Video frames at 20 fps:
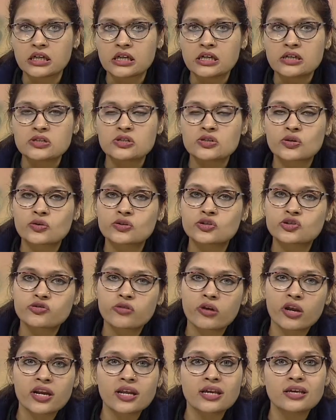So,
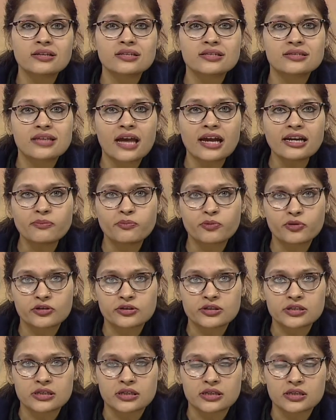training is that
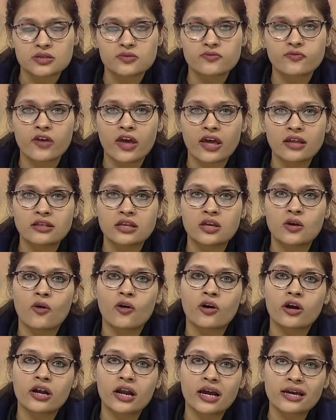process where the
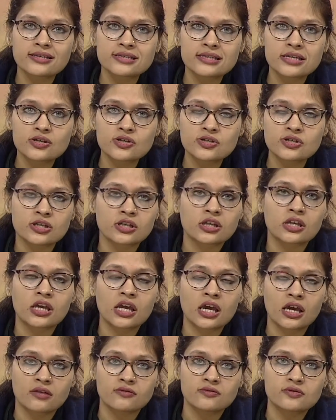organization
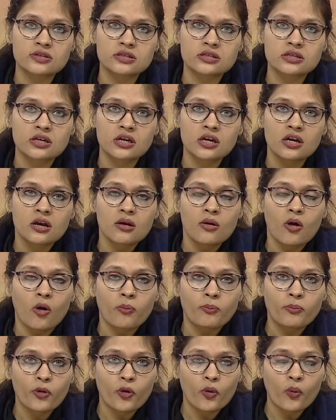gives or
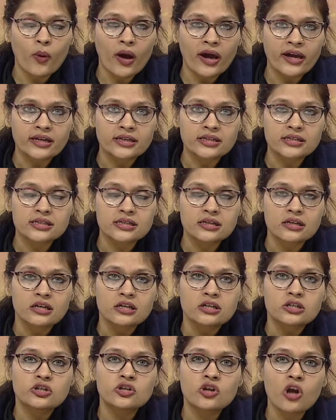provide
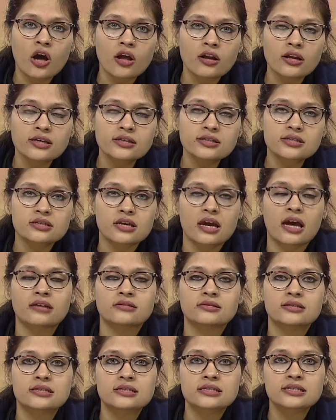knowledge and
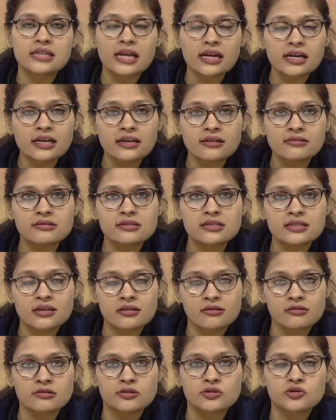technical
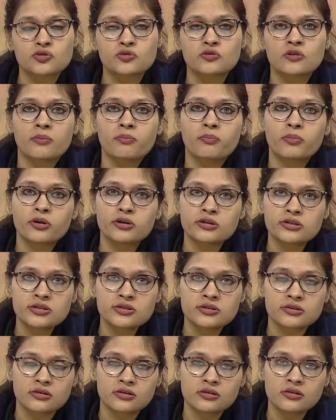skills to the
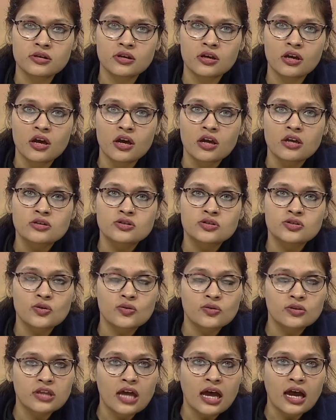person so
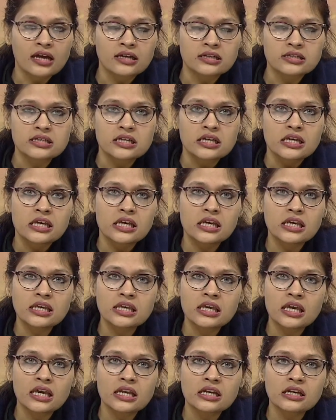that he
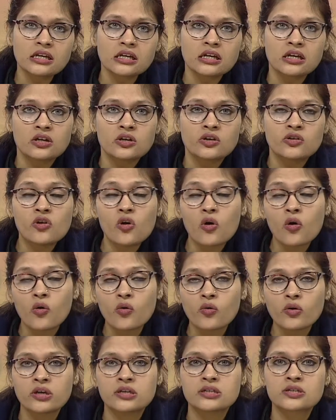can know
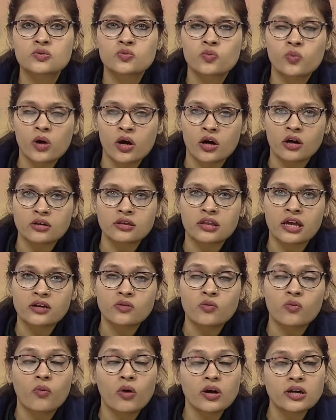his work, that
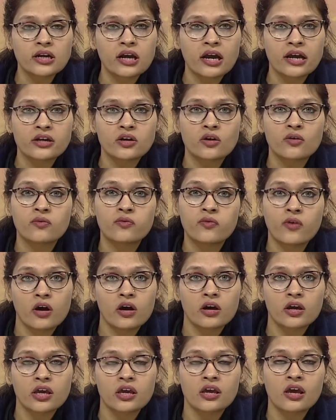what kind of
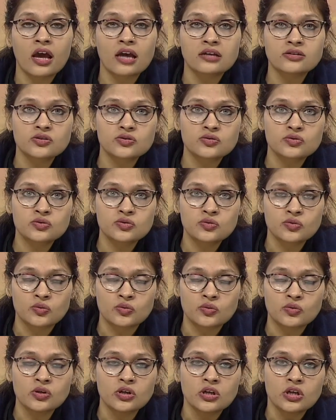work he has to
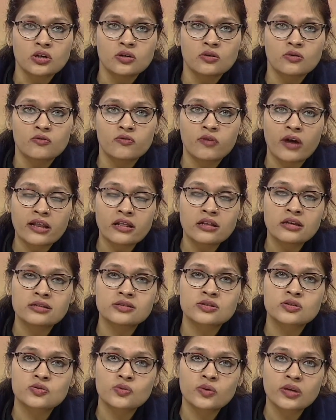do while
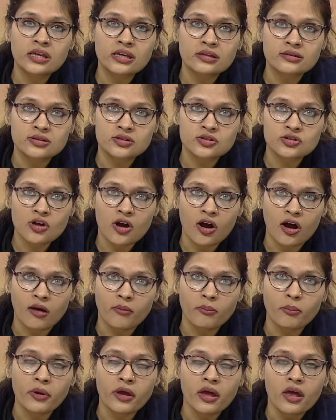he's doing his
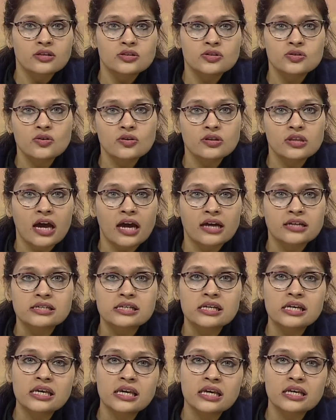job, so that
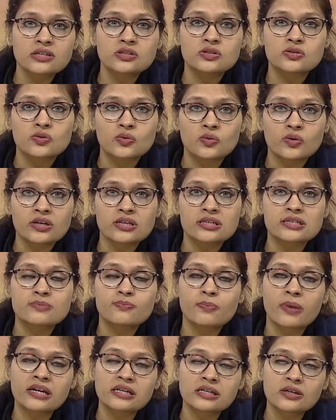he can do his
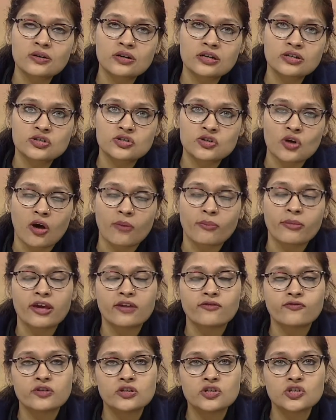particular job
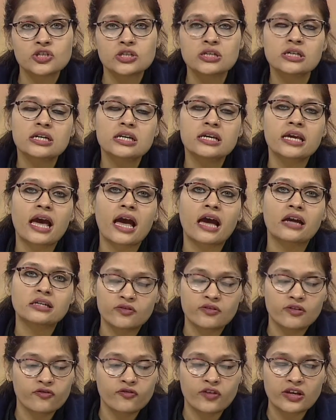efficiently and
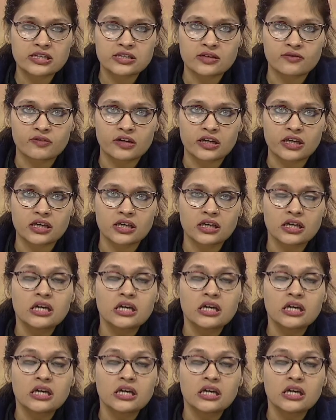effectively.